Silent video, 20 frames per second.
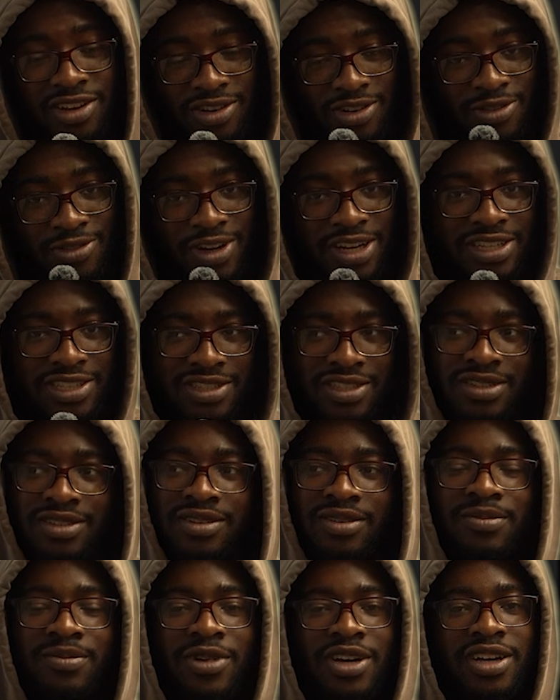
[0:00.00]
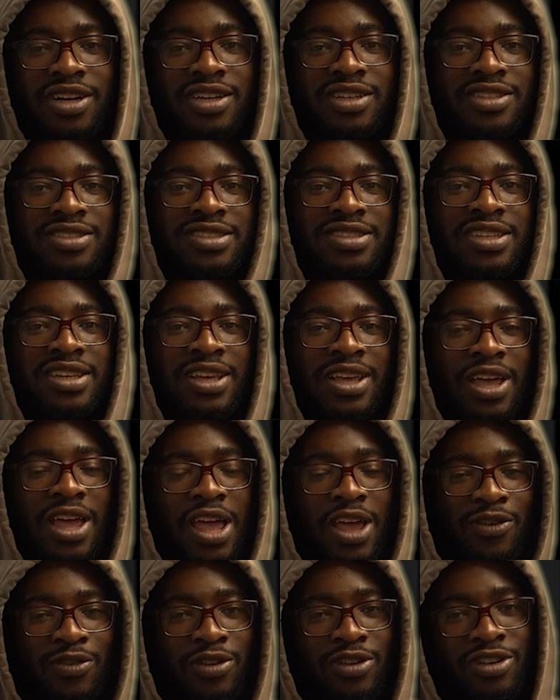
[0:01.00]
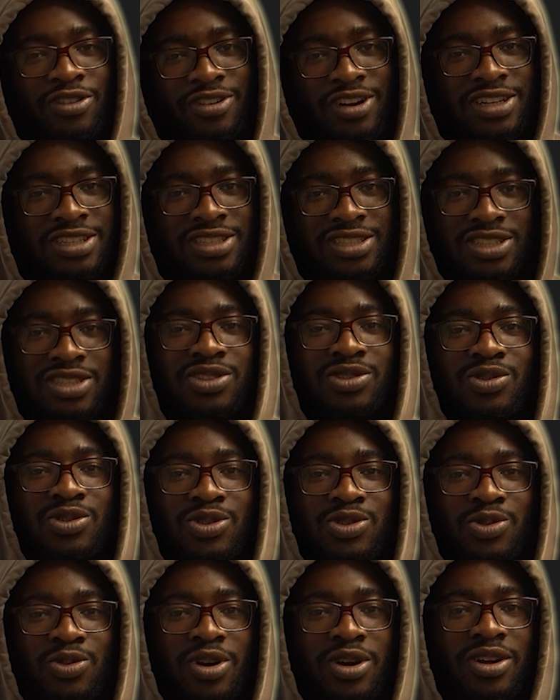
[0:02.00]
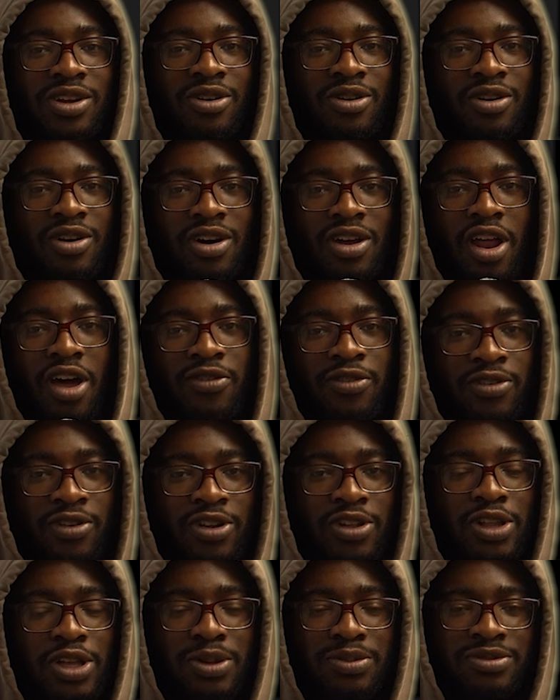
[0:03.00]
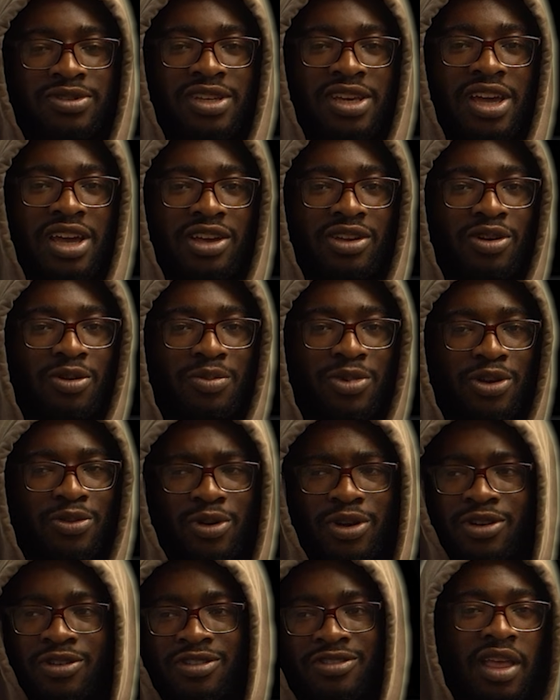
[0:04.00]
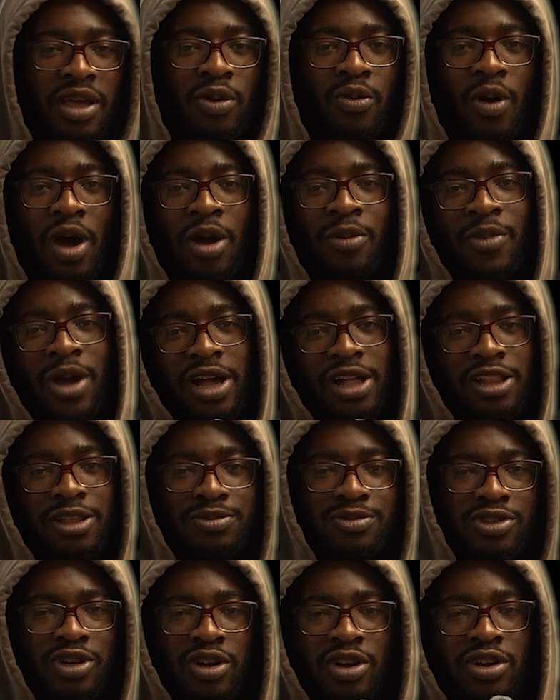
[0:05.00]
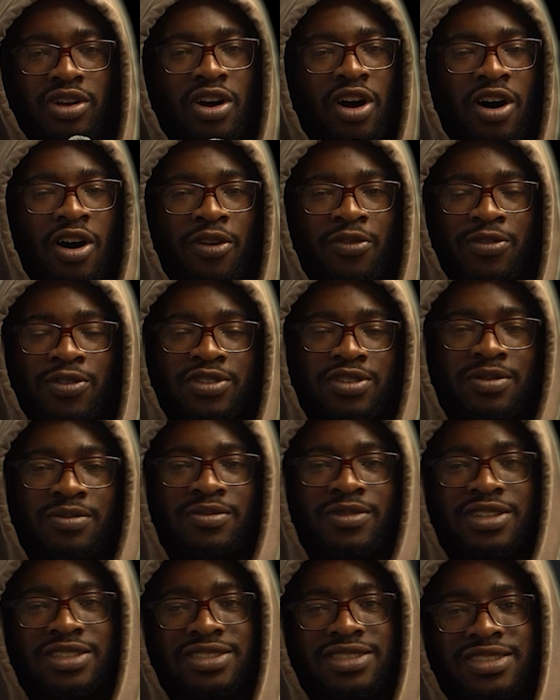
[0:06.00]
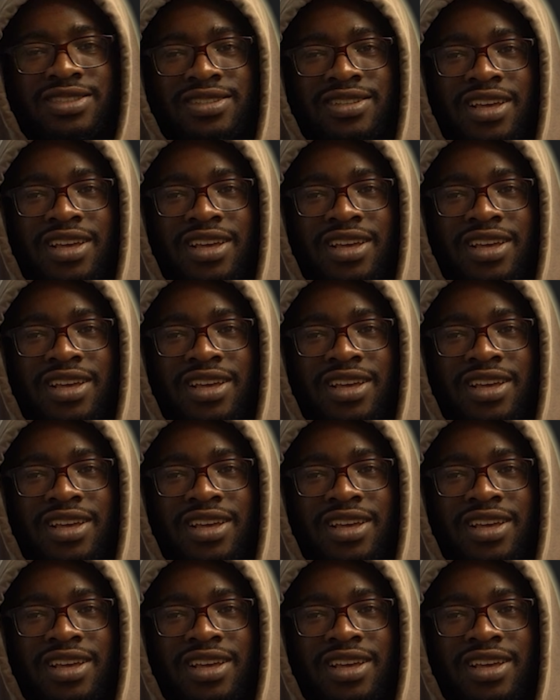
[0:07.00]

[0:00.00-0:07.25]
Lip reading: duration, because if your duration is too short, it'll cut off your clips and you'll be wondering like why my clips are cut off for some reason.